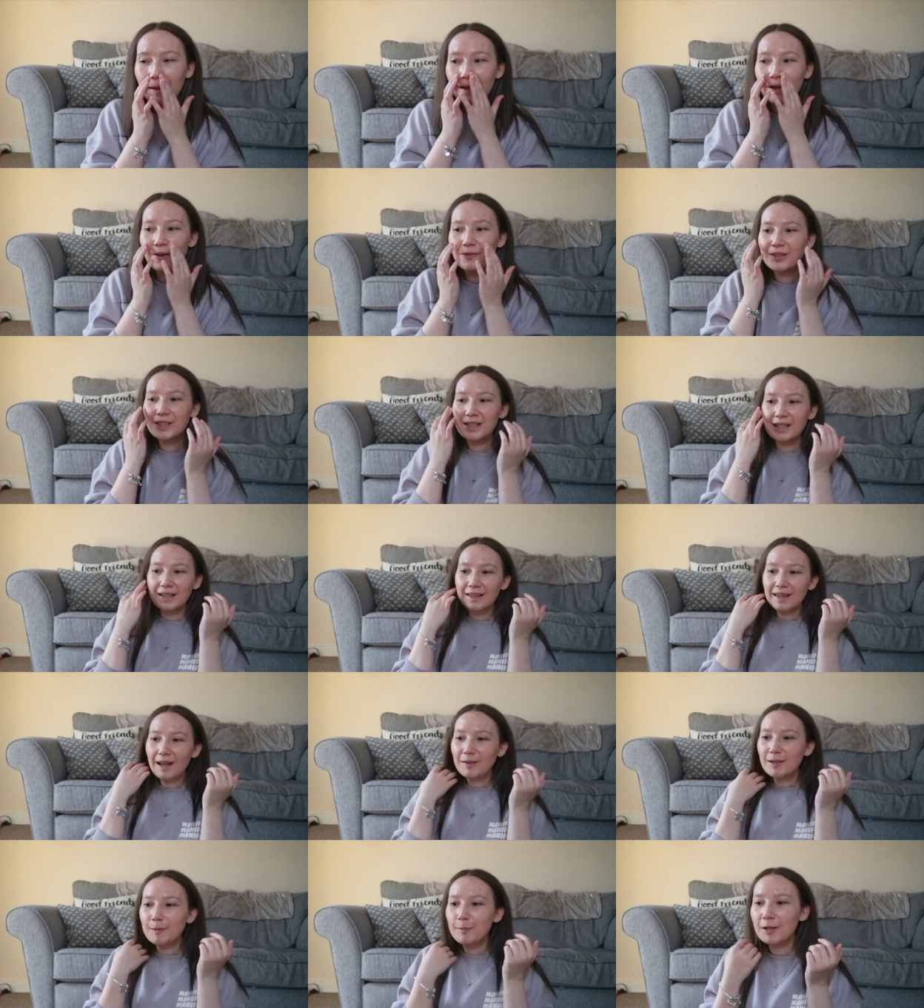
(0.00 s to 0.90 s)
Obviously,
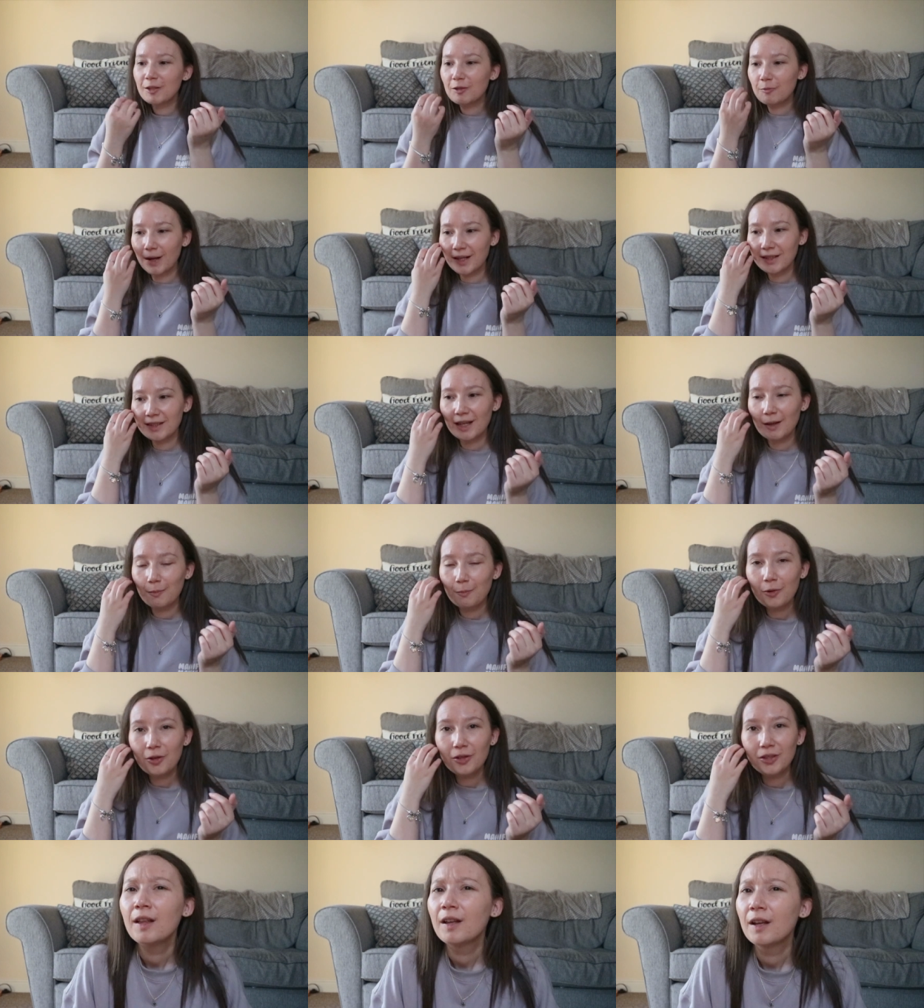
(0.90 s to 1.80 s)
that was a bit dramatic,
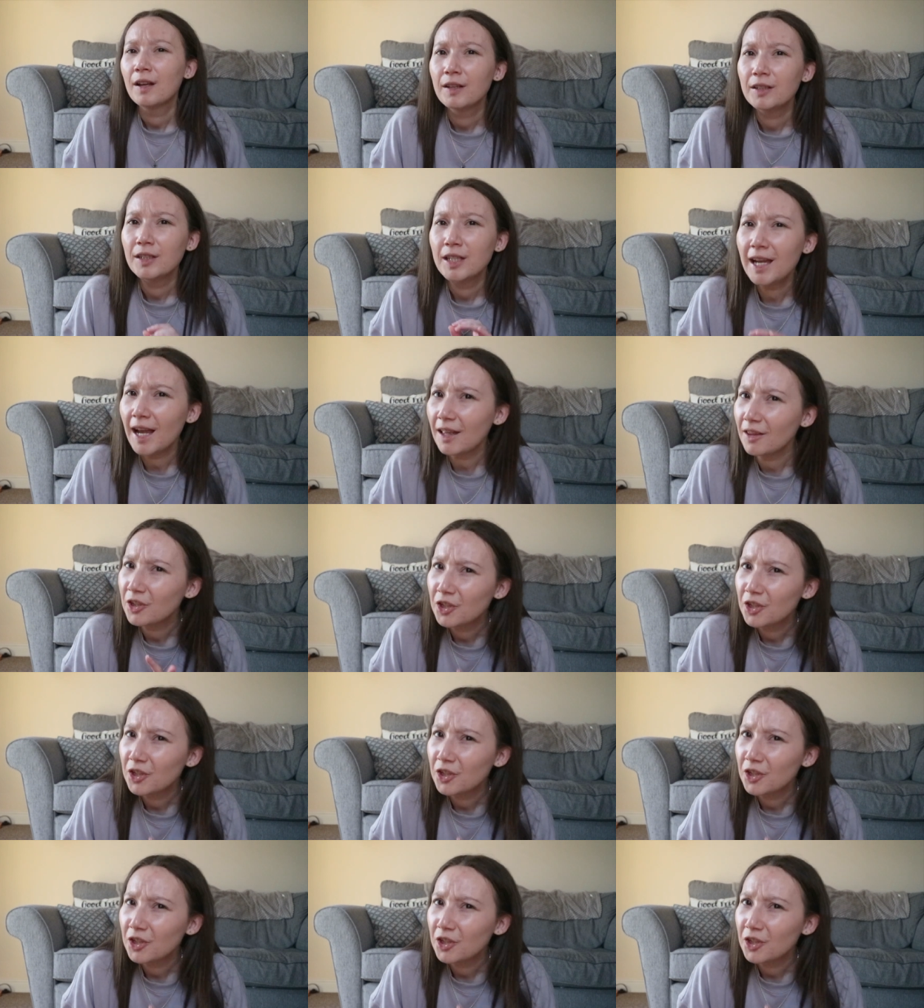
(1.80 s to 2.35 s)
but you get